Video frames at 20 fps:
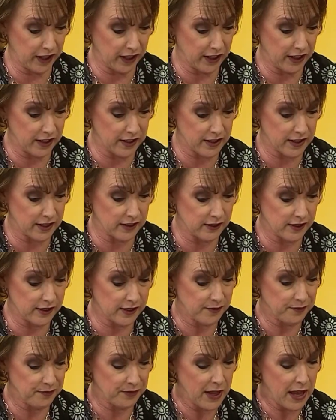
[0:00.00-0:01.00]
thinking
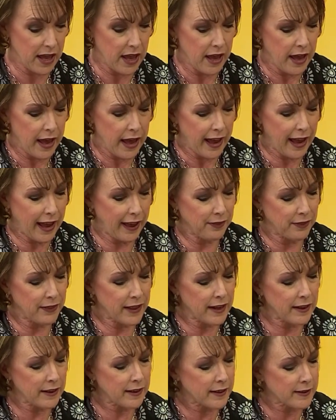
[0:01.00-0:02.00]
skills. And
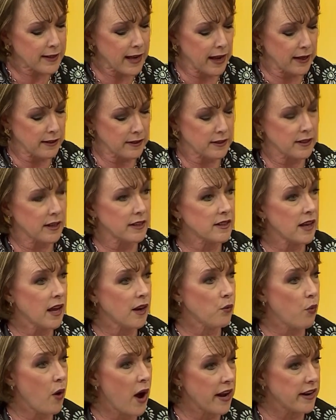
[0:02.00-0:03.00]
then the dad says,
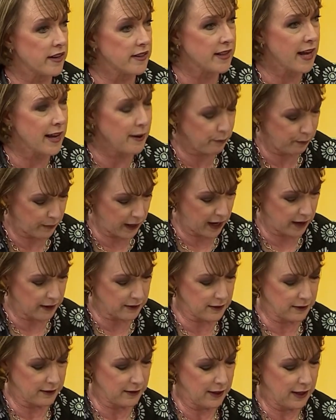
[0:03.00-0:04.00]
and why is that
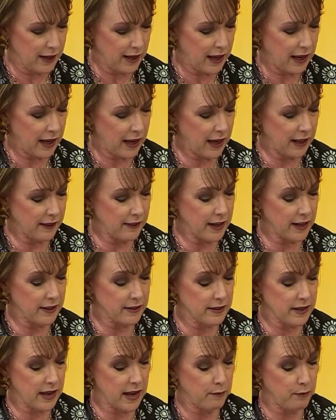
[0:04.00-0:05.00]
bad? And they
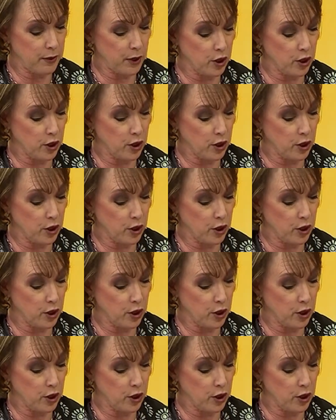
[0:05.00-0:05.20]
say,